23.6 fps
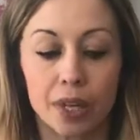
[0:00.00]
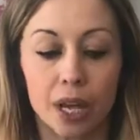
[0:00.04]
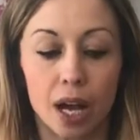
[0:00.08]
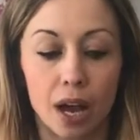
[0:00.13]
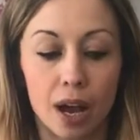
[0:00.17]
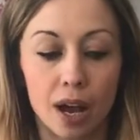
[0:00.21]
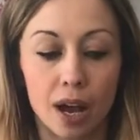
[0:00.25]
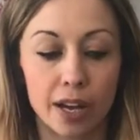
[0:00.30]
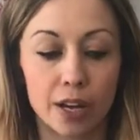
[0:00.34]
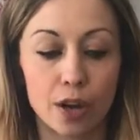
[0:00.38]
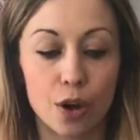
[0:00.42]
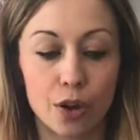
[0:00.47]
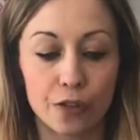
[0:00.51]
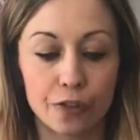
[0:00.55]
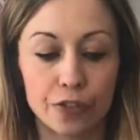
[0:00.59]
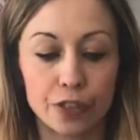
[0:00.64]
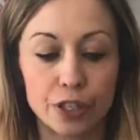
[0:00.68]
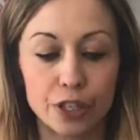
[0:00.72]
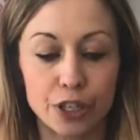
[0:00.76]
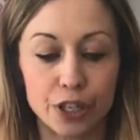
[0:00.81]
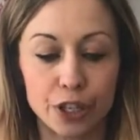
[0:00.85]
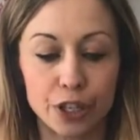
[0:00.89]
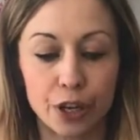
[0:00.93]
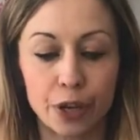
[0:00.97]
I often
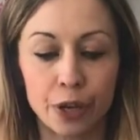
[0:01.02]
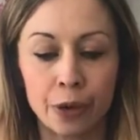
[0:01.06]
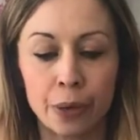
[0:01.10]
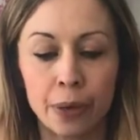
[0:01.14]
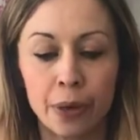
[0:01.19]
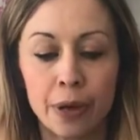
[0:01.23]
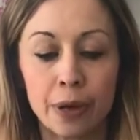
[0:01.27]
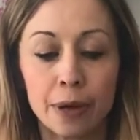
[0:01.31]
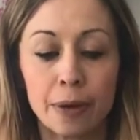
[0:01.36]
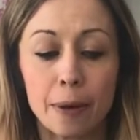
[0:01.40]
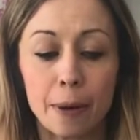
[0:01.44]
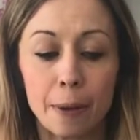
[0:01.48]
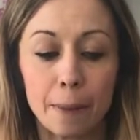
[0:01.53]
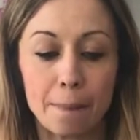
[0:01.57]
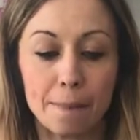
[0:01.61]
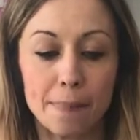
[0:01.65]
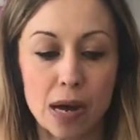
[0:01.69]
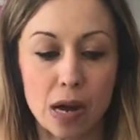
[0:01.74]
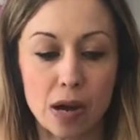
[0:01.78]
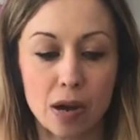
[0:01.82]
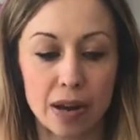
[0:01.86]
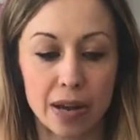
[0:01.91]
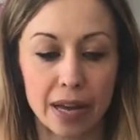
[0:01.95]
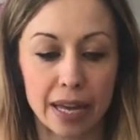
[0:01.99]
do
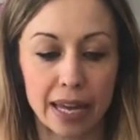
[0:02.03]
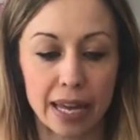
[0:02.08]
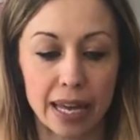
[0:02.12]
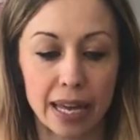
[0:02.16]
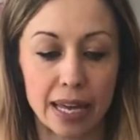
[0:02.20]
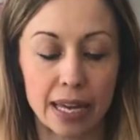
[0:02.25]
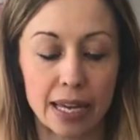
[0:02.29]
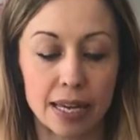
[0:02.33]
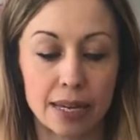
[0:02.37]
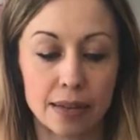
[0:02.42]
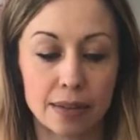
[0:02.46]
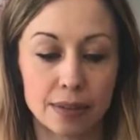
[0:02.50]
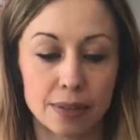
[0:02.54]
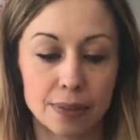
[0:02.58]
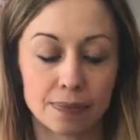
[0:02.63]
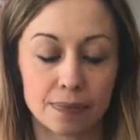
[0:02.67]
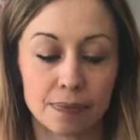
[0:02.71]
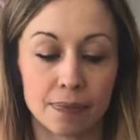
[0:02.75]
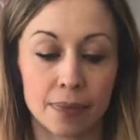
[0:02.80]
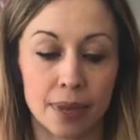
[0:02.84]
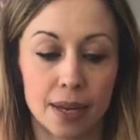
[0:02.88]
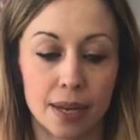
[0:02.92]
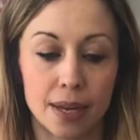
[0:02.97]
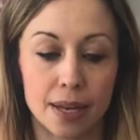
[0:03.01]
my
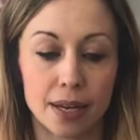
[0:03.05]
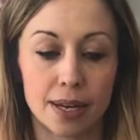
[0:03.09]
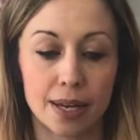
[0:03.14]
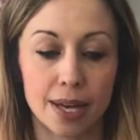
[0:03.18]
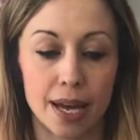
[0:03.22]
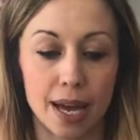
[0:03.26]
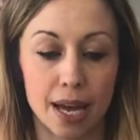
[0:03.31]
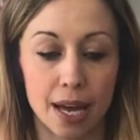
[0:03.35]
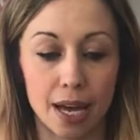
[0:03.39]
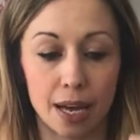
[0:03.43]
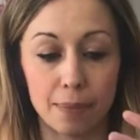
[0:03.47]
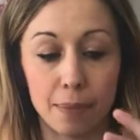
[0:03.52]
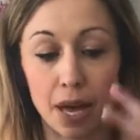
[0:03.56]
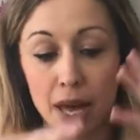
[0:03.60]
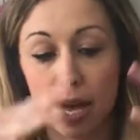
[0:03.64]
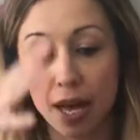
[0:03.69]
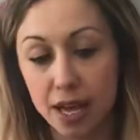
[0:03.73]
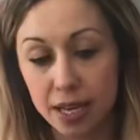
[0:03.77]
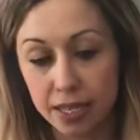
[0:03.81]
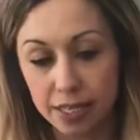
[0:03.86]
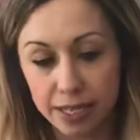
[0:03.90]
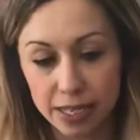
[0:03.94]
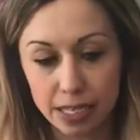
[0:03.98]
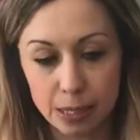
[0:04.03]

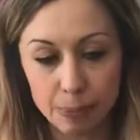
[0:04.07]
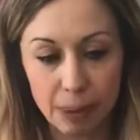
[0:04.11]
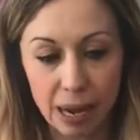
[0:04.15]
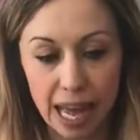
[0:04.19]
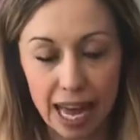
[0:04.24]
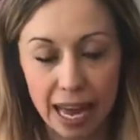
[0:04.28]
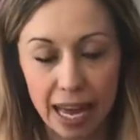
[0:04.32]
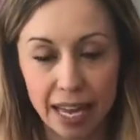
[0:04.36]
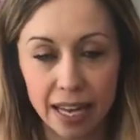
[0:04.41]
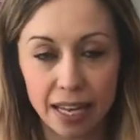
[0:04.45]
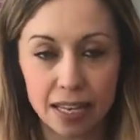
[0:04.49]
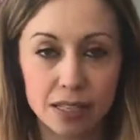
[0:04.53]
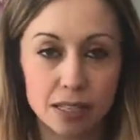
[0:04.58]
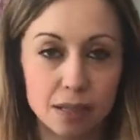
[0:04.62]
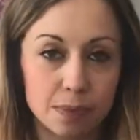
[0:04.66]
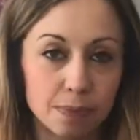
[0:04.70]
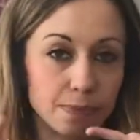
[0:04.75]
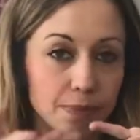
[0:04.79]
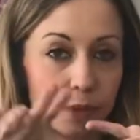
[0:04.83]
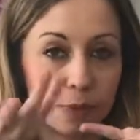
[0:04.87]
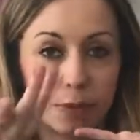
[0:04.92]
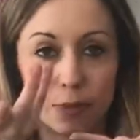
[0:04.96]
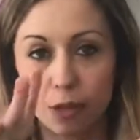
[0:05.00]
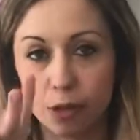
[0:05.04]
urn displays,
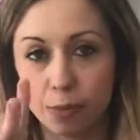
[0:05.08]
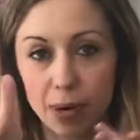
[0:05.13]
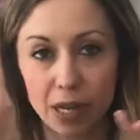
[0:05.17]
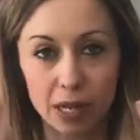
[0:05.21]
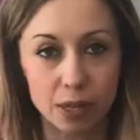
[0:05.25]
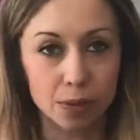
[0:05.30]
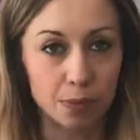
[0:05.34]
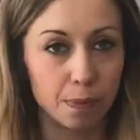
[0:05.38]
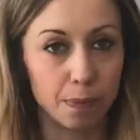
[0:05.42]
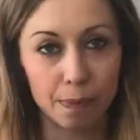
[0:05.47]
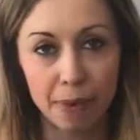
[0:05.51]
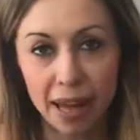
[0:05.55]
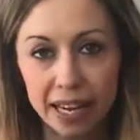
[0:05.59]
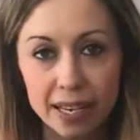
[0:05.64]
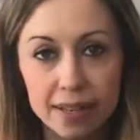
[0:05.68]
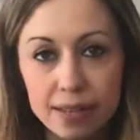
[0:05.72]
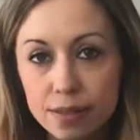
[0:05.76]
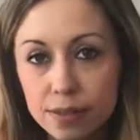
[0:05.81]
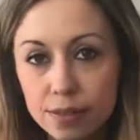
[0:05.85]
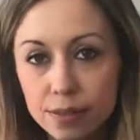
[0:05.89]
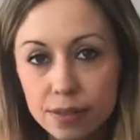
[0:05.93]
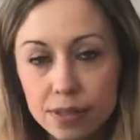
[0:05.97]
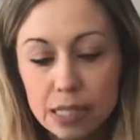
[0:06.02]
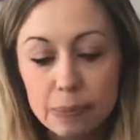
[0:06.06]
you might call them
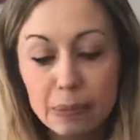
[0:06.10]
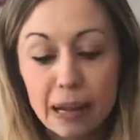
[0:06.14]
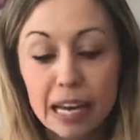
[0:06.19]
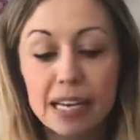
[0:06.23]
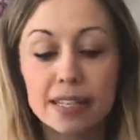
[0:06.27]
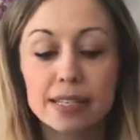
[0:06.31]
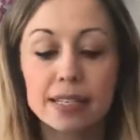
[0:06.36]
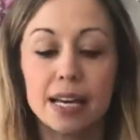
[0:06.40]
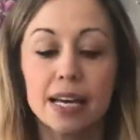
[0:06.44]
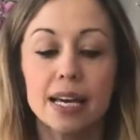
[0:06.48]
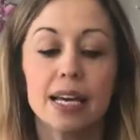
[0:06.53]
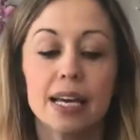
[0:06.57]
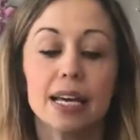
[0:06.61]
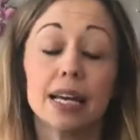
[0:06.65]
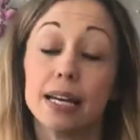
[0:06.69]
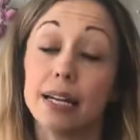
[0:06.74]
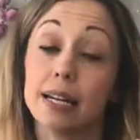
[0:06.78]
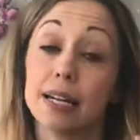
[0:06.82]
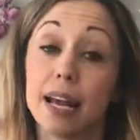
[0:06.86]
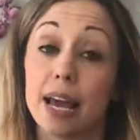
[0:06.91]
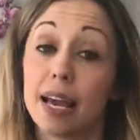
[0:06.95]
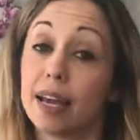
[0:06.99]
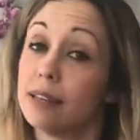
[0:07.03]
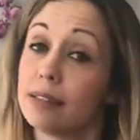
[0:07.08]
pedestal displays, in
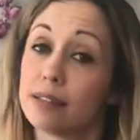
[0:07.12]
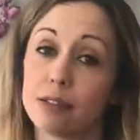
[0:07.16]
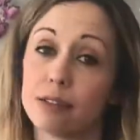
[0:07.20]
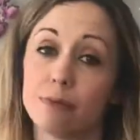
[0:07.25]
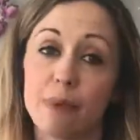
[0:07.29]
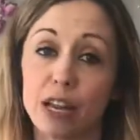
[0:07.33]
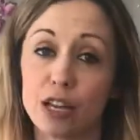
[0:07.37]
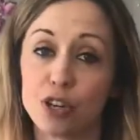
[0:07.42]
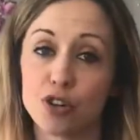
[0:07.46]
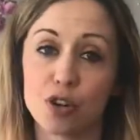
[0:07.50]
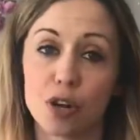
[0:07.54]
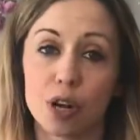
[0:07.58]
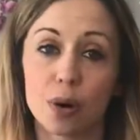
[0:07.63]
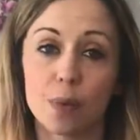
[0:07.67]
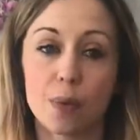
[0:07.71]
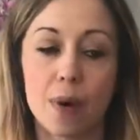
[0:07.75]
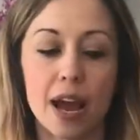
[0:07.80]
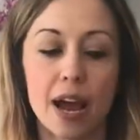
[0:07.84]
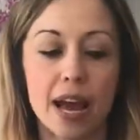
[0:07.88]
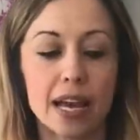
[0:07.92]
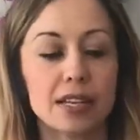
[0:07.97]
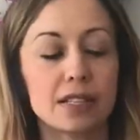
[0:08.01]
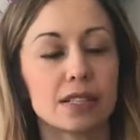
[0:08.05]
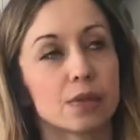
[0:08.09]
an asymmetric way.